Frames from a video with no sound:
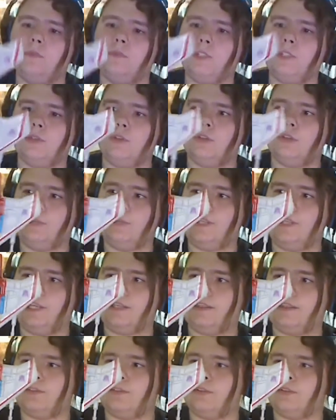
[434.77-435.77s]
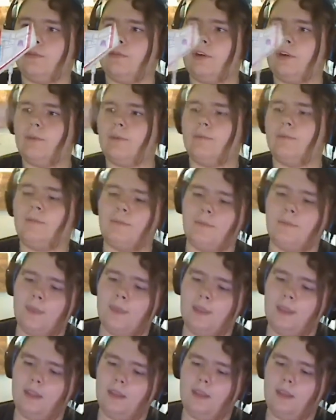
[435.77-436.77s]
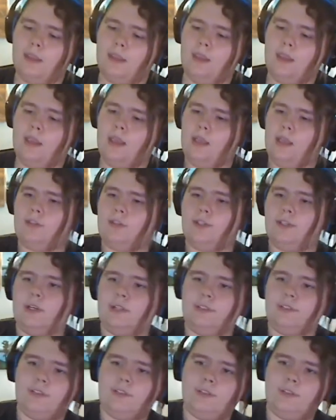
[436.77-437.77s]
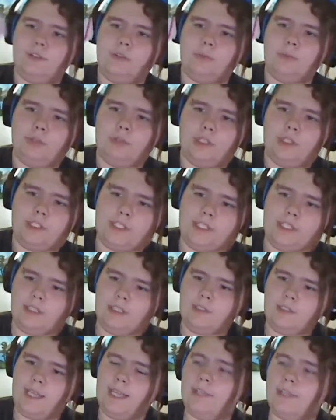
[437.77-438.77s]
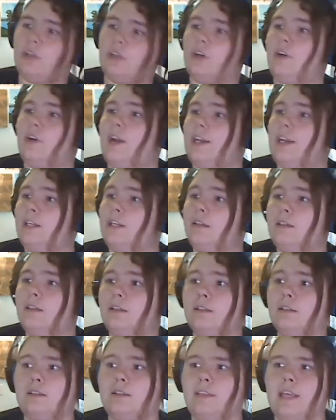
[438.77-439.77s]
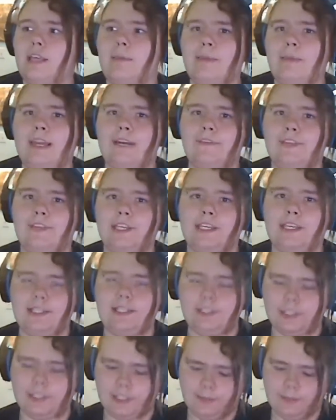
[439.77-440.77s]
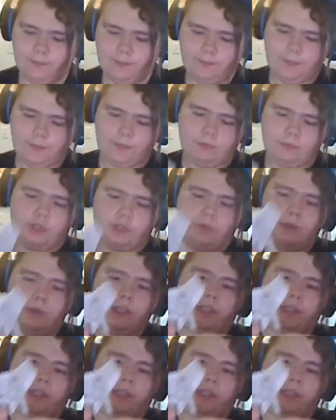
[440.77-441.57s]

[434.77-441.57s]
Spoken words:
So it should be like this so far. And since you plugged in the legs already, and that made everything easier, what you want to